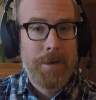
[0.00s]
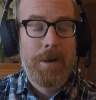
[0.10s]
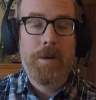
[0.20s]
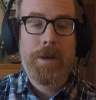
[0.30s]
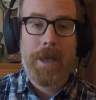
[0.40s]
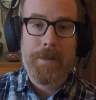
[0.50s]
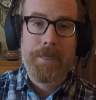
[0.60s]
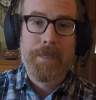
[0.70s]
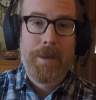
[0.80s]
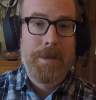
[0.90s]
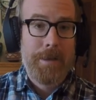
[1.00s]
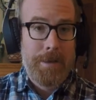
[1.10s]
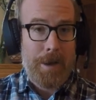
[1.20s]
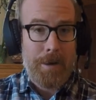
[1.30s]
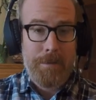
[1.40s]
Okay,
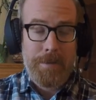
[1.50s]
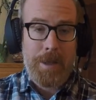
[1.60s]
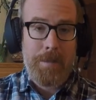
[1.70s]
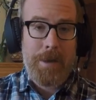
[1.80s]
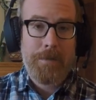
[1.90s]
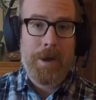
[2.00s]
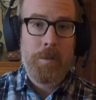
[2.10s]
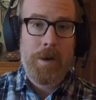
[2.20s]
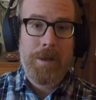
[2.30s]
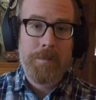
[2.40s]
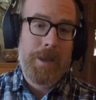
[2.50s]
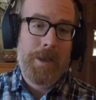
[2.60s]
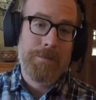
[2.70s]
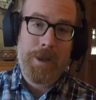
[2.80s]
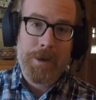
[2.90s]
now that may have gone well, may
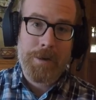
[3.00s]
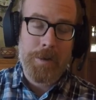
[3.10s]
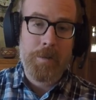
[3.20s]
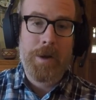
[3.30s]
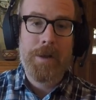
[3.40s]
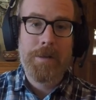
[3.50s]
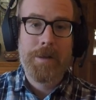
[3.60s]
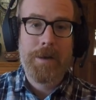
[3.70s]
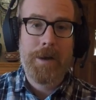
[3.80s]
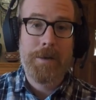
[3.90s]
have not gone well. Uh, if